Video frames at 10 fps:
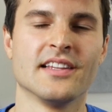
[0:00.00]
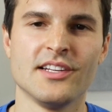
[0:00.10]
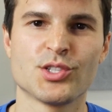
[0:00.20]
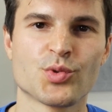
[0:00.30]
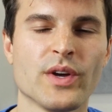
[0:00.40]

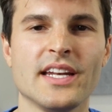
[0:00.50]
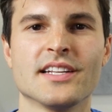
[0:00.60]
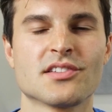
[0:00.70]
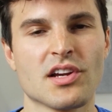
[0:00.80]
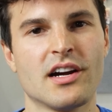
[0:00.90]
the
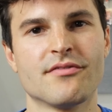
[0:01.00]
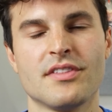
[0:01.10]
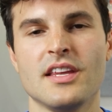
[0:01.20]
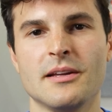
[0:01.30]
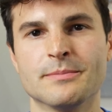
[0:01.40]
sweetness of
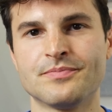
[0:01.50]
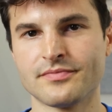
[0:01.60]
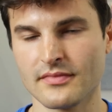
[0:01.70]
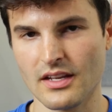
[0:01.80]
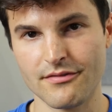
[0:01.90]
the
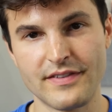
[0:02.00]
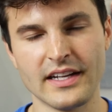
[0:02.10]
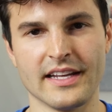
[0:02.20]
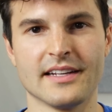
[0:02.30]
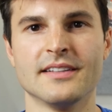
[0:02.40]

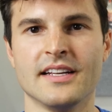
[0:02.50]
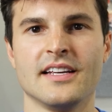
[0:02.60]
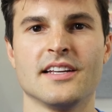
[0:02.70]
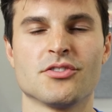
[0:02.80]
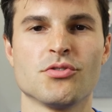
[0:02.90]
filling
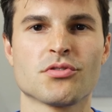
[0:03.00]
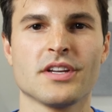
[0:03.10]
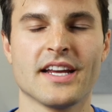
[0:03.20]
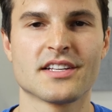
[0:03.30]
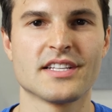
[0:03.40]
is
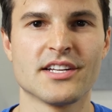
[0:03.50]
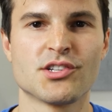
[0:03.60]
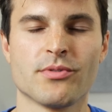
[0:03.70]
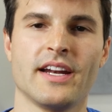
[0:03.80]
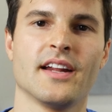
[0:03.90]
usually
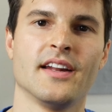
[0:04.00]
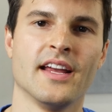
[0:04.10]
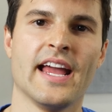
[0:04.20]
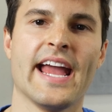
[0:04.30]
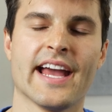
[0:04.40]
accentuated,
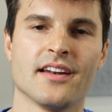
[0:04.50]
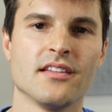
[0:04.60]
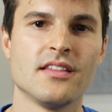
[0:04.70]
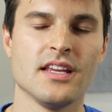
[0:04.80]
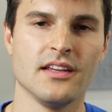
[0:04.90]
and
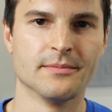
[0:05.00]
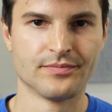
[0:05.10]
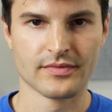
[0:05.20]
the